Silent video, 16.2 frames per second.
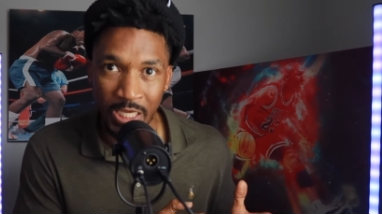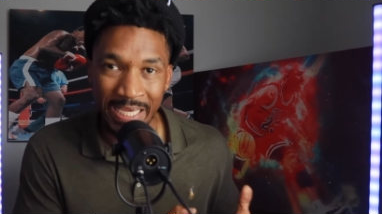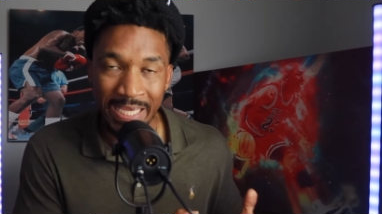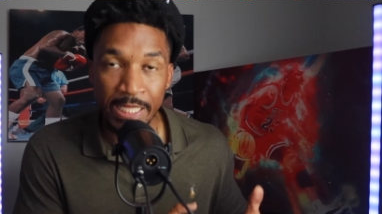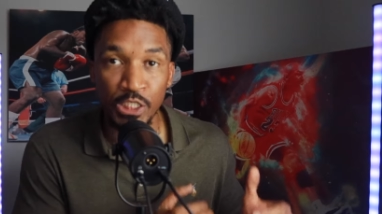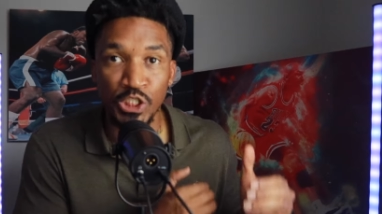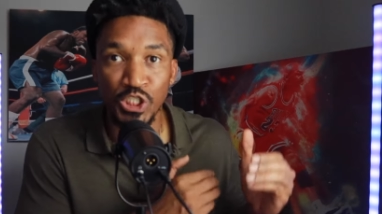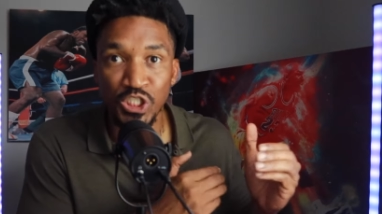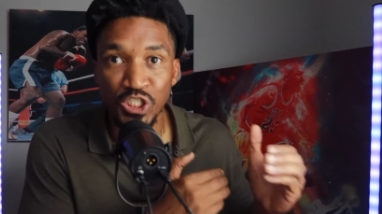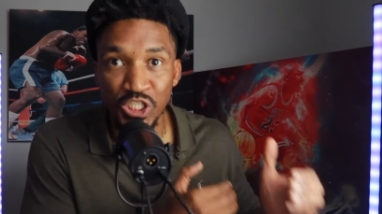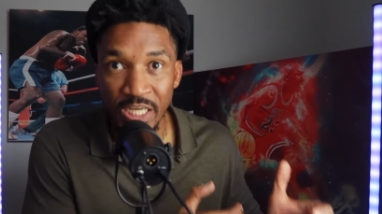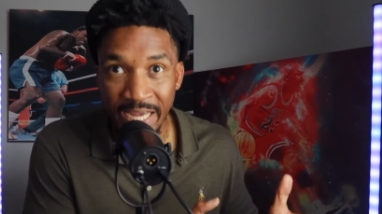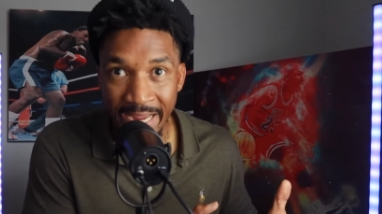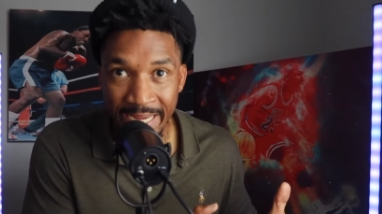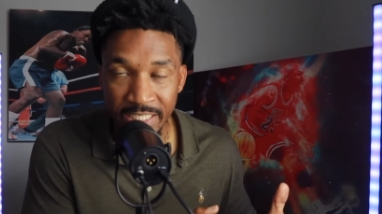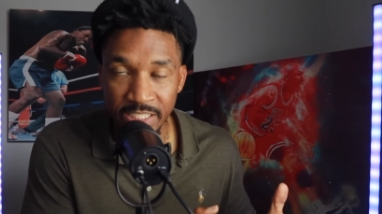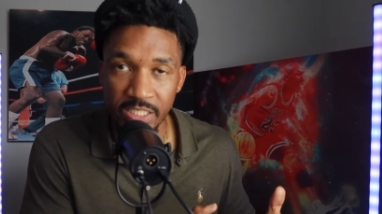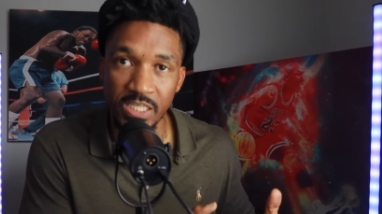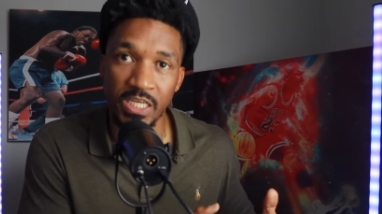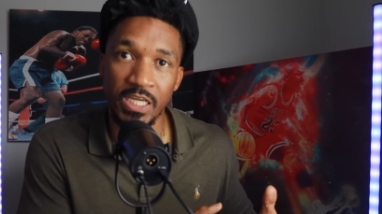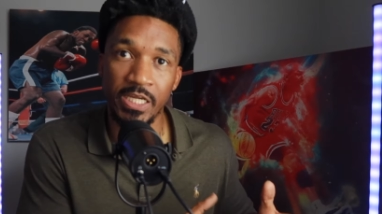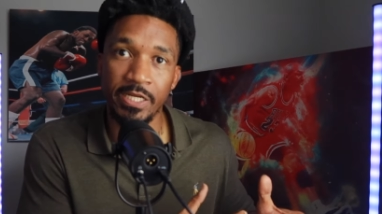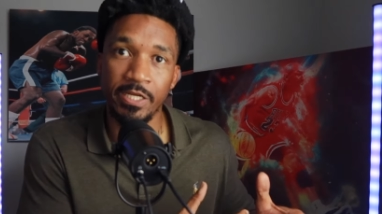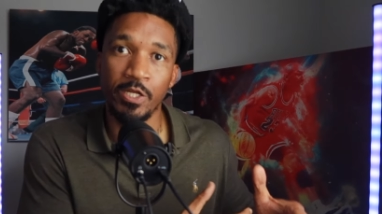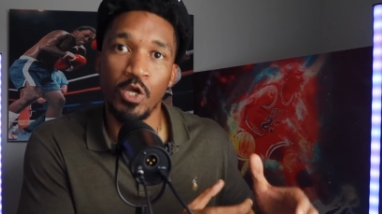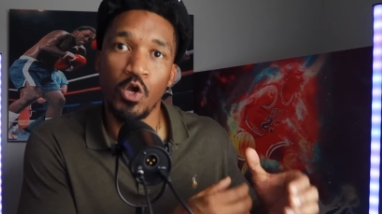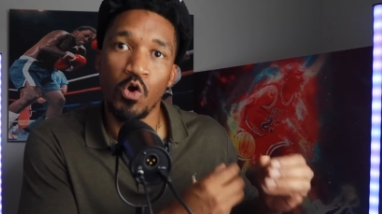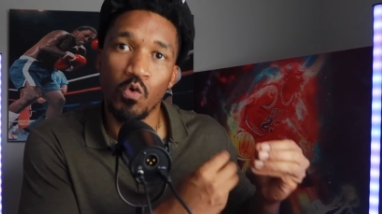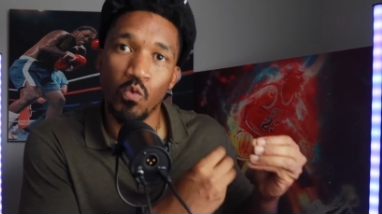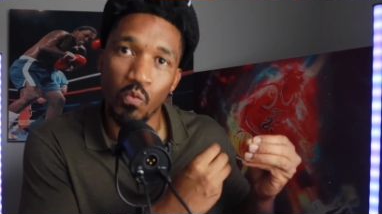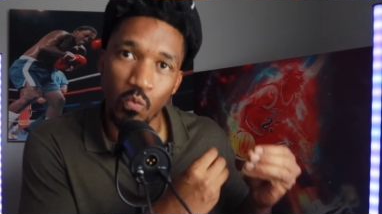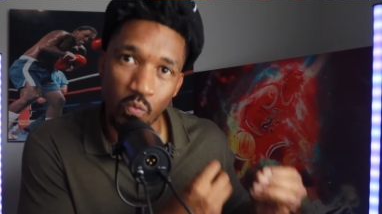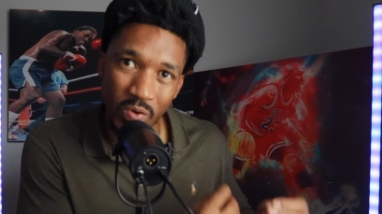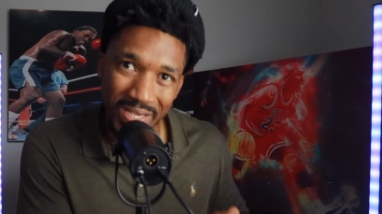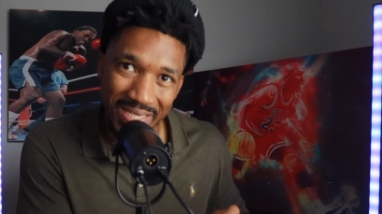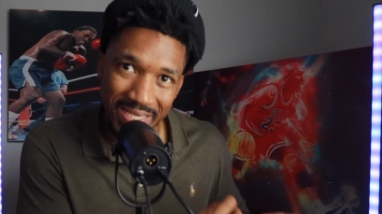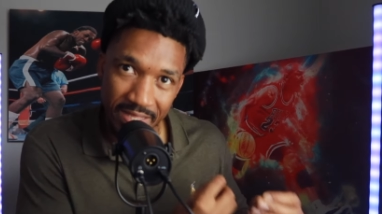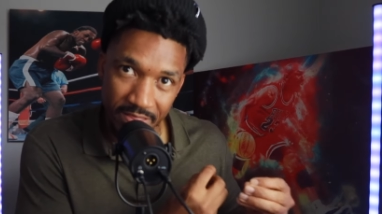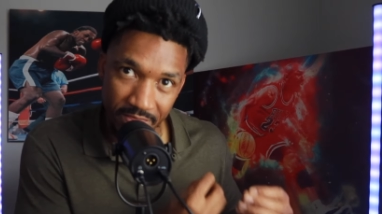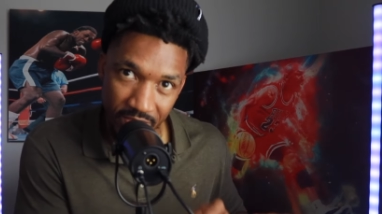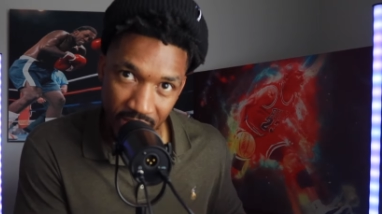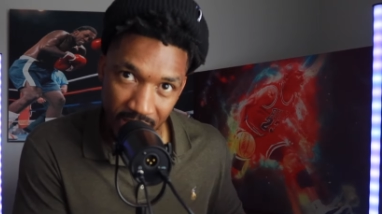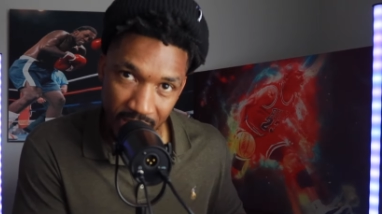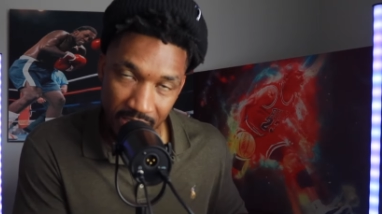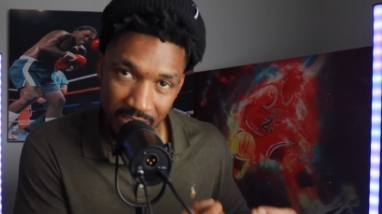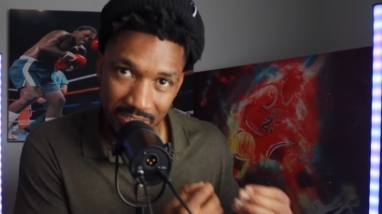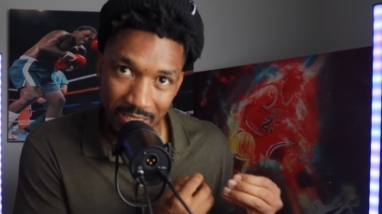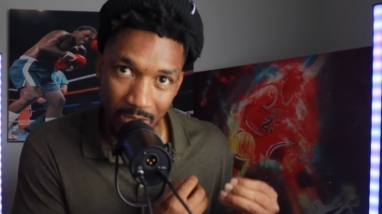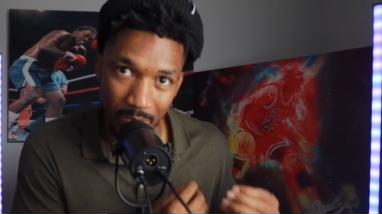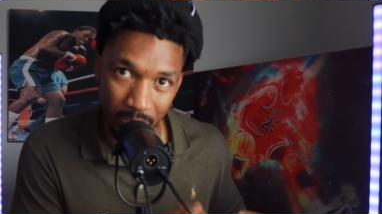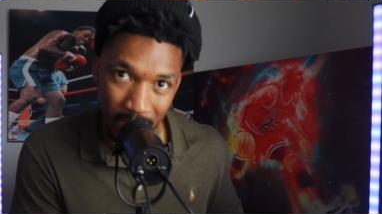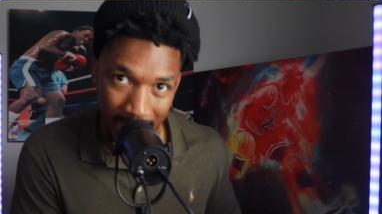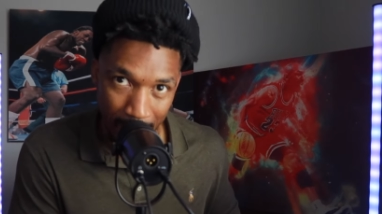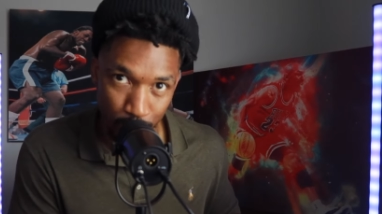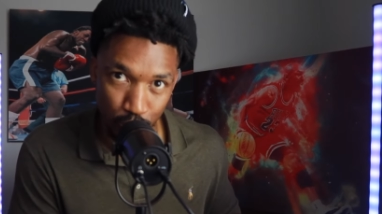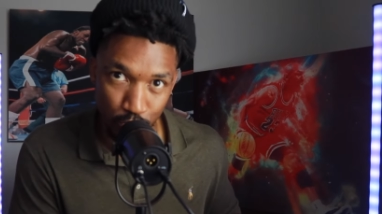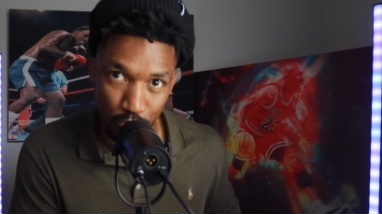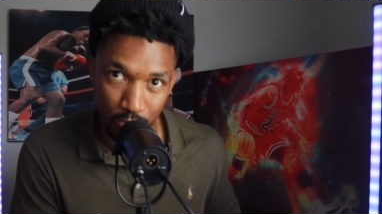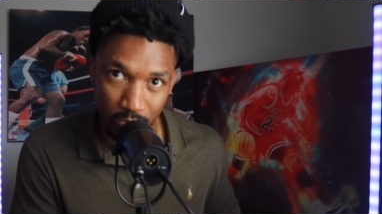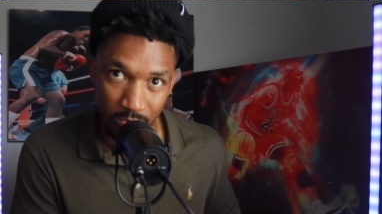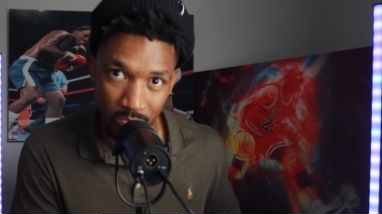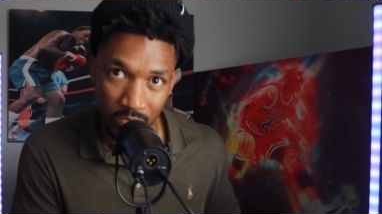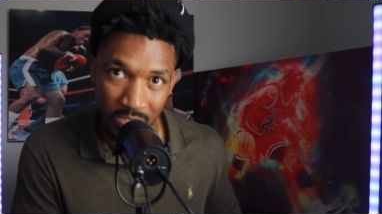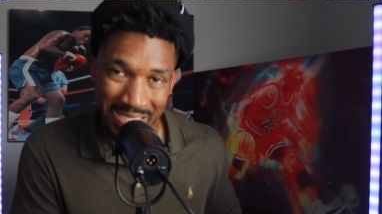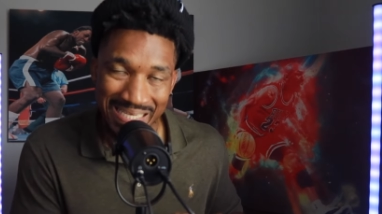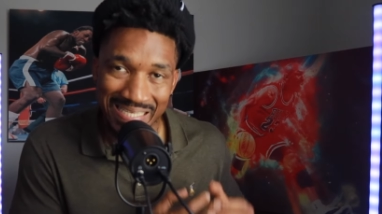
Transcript: Enchanting wicked things about you,